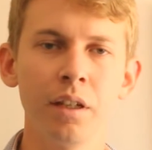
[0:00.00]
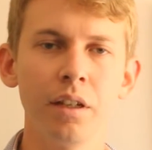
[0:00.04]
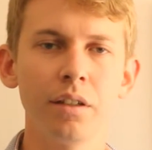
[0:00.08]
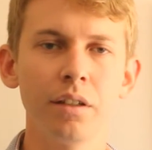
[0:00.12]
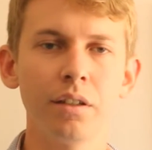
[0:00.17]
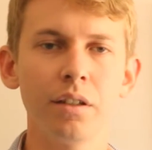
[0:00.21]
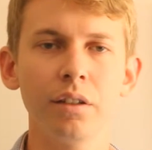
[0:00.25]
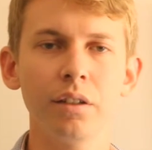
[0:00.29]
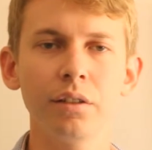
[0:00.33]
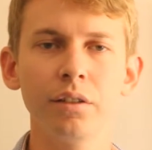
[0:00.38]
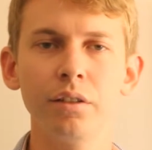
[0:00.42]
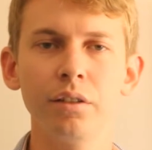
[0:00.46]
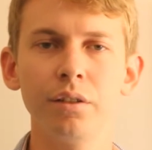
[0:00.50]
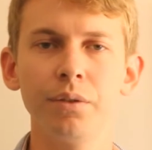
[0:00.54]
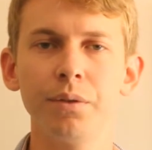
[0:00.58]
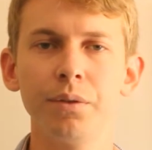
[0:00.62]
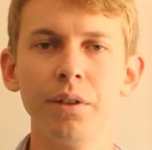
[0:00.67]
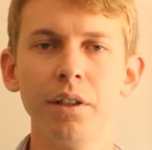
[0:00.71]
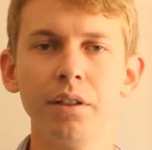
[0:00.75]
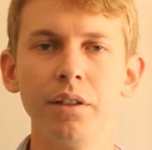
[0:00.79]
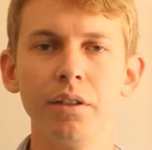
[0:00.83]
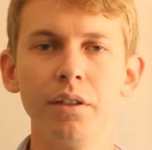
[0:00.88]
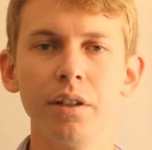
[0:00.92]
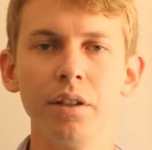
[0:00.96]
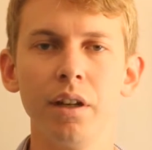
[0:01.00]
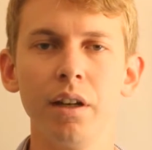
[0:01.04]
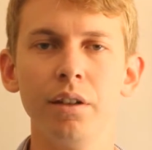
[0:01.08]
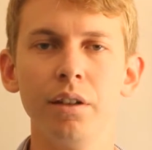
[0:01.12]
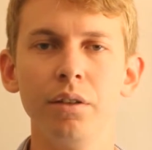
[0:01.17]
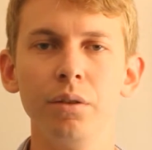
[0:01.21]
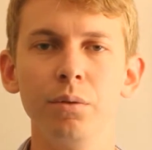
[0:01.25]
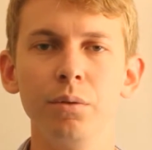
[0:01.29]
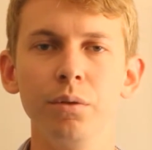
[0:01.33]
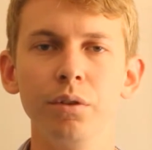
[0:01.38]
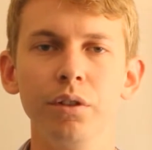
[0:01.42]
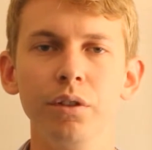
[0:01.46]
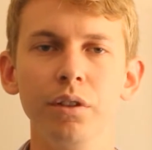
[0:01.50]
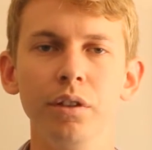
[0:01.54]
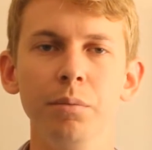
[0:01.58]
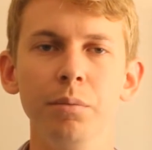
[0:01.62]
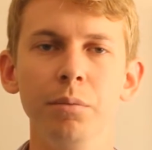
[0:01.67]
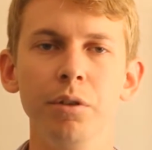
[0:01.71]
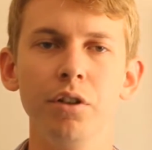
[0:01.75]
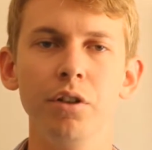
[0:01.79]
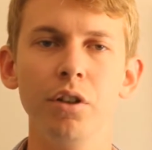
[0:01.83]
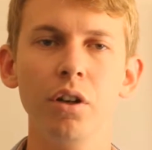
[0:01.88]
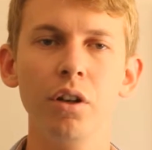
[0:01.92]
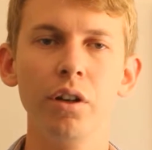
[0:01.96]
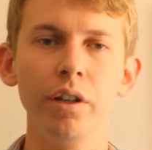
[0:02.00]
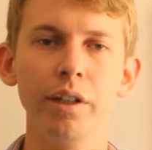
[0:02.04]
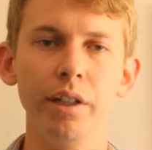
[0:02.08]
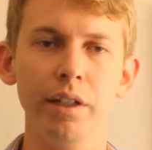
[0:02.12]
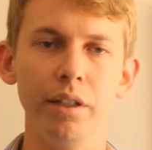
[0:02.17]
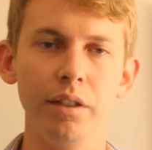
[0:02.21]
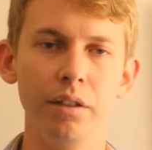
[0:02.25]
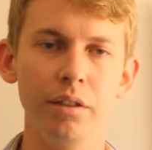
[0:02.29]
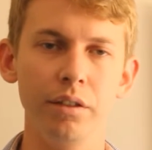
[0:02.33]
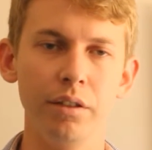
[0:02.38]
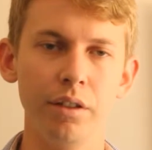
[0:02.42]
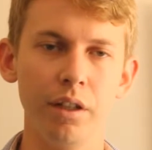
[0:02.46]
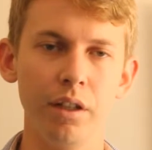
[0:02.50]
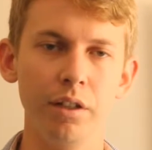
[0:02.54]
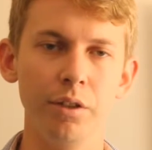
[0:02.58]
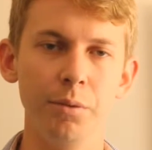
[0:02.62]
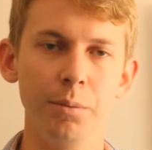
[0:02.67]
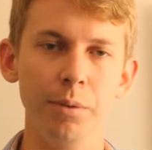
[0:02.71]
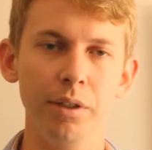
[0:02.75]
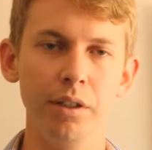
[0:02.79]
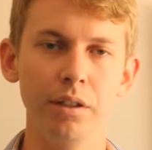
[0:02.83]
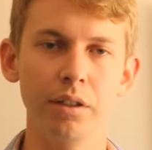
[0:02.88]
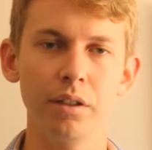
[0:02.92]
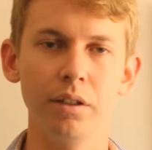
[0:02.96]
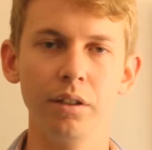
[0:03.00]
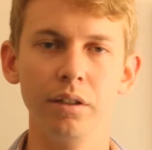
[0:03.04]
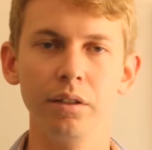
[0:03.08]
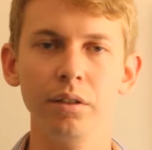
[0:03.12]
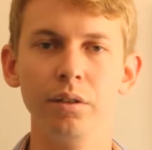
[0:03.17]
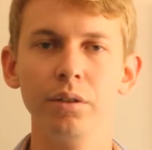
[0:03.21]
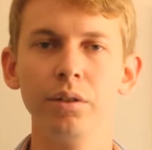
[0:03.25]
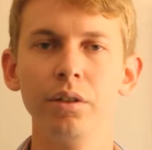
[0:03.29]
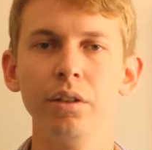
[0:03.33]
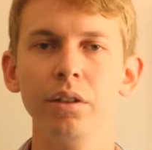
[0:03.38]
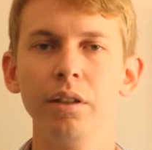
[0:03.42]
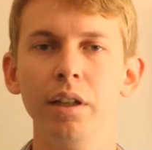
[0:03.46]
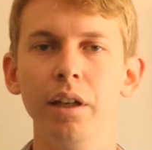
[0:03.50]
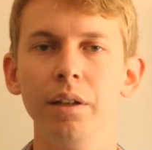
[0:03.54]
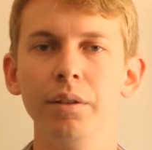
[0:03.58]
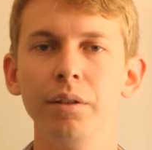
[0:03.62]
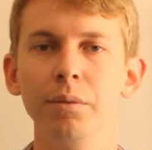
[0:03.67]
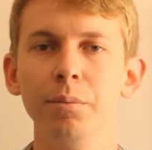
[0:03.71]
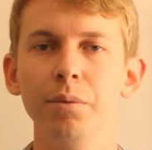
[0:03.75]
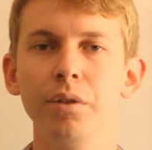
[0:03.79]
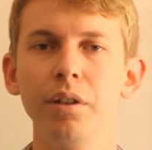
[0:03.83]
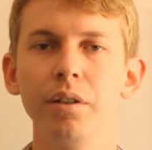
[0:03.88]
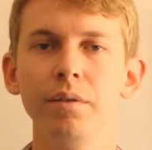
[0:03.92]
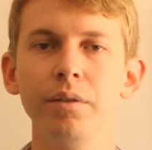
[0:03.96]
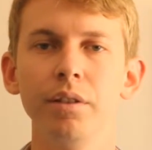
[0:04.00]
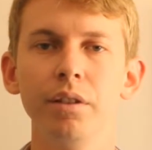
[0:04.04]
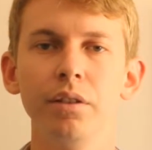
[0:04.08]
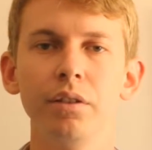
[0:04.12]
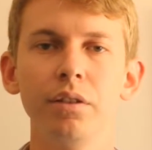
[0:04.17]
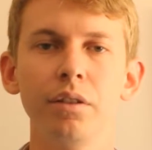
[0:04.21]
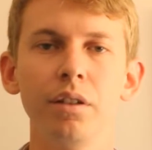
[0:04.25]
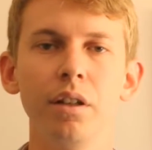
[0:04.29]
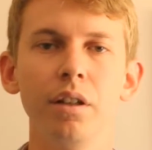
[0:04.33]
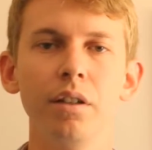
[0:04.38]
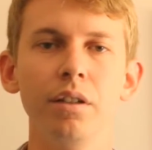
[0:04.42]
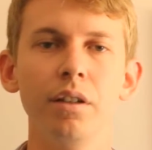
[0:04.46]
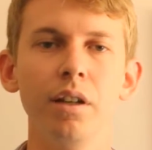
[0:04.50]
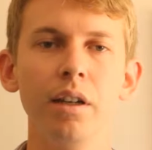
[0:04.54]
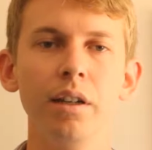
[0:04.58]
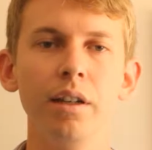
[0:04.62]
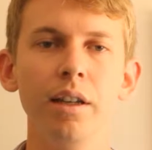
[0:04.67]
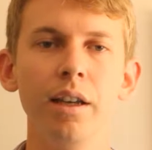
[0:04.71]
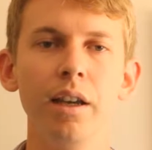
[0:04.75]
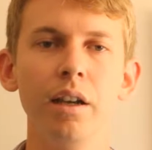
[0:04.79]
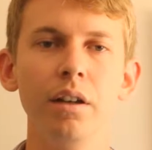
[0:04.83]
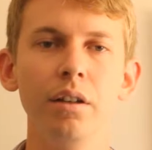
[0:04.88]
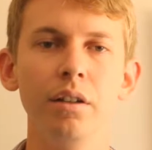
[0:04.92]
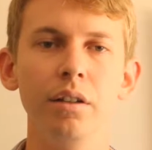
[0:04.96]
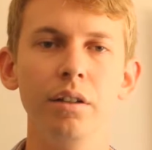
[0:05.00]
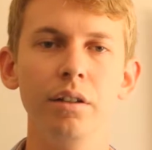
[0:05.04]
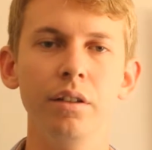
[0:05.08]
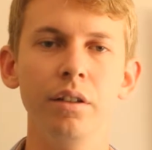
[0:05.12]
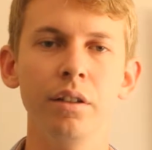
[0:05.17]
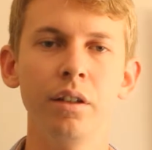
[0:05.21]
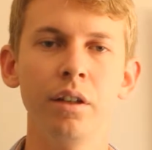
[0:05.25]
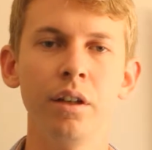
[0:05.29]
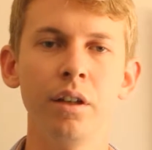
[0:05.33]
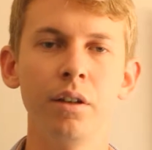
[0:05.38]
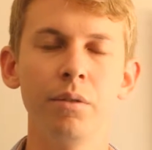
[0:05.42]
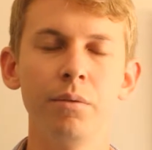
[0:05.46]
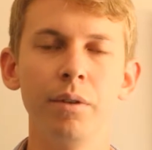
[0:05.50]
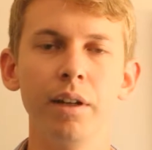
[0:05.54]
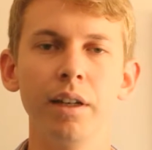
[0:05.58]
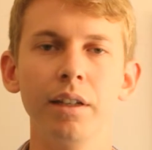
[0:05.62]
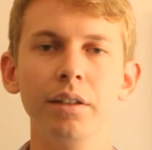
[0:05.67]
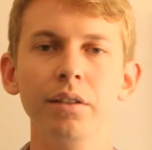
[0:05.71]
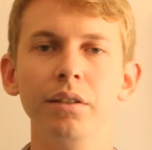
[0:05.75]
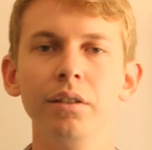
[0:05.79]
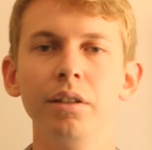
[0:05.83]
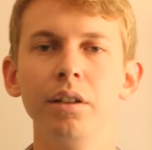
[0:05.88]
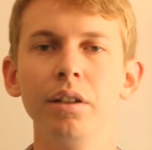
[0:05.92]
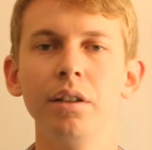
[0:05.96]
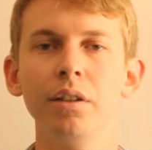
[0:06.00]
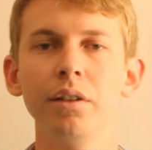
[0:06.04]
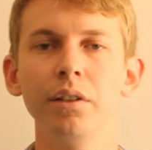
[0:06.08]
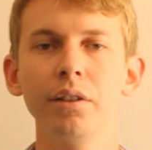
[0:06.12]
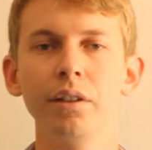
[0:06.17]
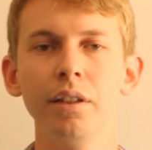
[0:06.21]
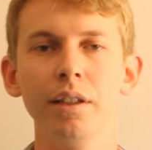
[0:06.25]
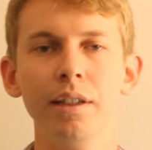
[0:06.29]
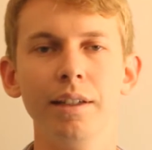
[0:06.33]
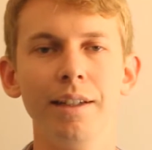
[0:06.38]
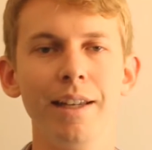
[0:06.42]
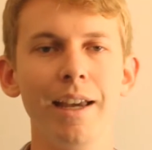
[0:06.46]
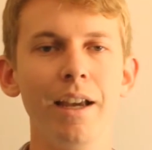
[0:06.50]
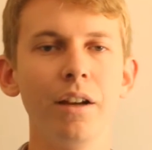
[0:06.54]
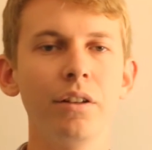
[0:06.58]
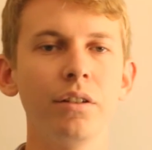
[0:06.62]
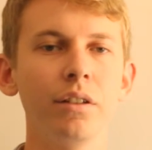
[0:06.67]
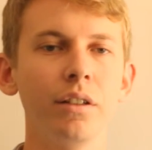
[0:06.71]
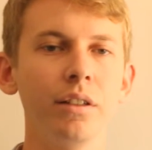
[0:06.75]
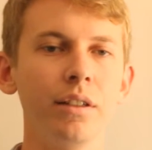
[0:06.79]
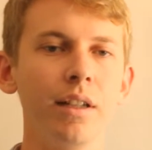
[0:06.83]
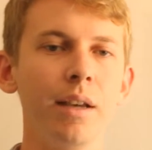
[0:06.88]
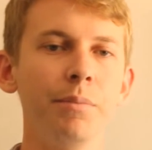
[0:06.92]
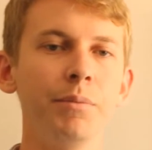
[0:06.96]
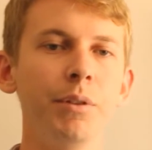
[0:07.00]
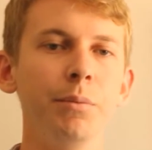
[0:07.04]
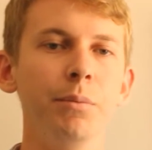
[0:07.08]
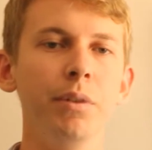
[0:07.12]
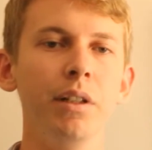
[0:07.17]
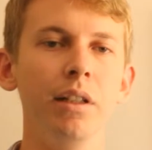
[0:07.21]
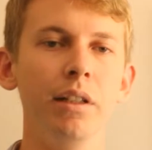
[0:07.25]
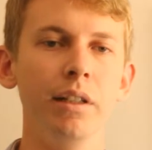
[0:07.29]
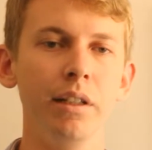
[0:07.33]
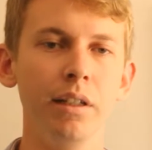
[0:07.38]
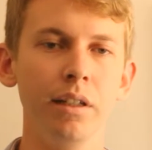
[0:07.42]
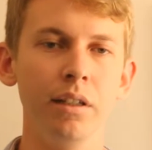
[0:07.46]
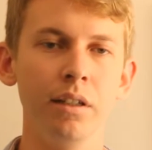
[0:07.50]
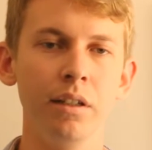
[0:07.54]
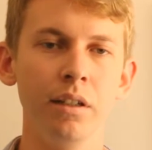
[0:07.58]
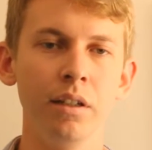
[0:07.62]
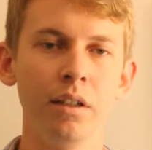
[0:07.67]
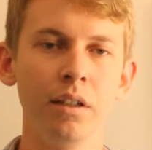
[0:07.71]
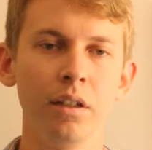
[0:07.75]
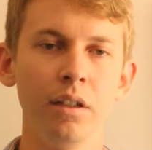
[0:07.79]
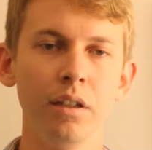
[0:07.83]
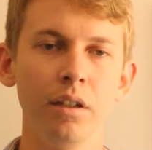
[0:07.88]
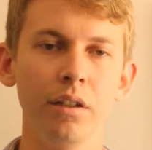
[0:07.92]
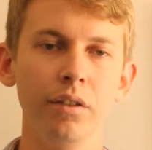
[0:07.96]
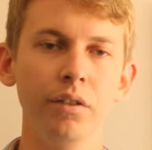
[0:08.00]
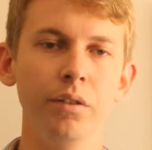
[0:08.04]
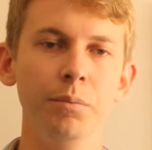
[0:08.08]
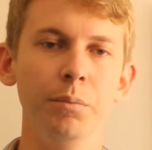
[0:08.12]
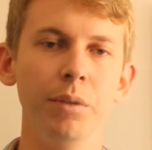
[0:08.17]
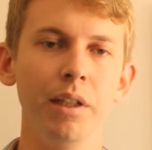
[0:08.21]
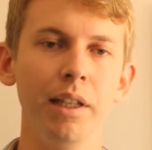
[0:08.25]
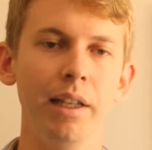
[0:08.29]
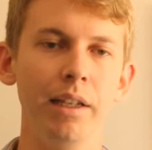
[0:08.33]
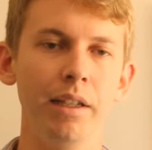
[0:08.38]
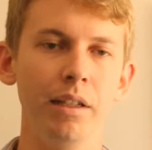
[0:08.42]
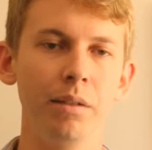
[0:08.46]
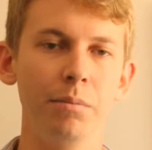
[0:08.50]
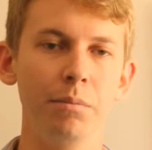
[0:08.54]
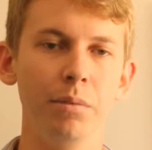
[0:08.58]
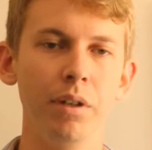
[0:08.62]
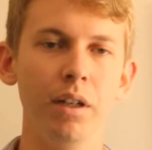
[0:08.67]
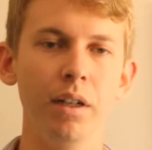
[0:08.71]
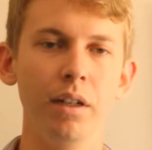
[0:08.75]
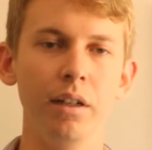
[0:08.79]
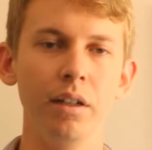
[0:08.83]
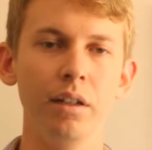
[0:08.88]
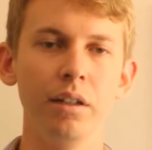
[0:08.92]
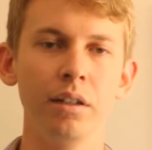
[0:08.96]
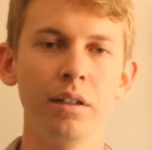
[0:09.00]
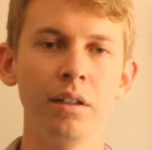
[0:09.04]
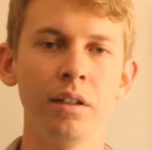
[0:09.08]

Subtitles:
Justice French J, who was in the majority judgment, concluded that the previous judge had erred when considering the inherent adaptability of the Millennium Bug.